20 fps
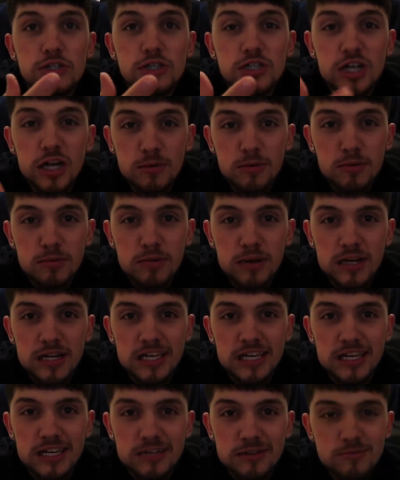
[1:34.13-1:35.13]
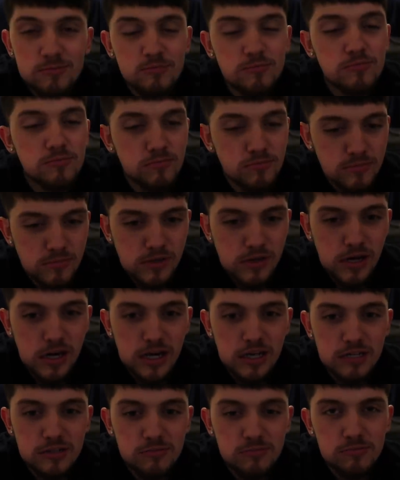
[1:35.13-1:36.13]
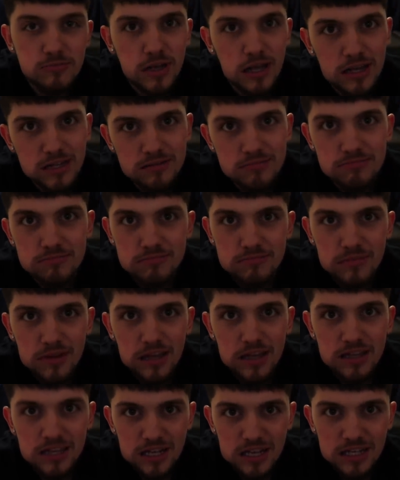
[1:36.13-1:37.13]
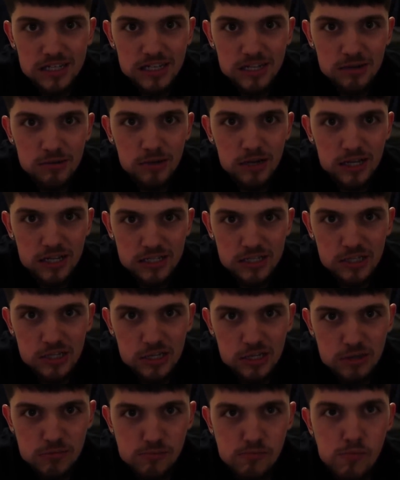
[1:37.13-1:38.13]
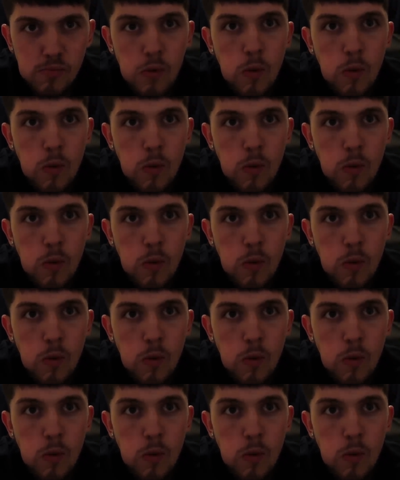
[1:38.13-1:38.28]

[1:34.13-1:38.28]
Chubby bunny. Alright. I I think I did it right. That's good.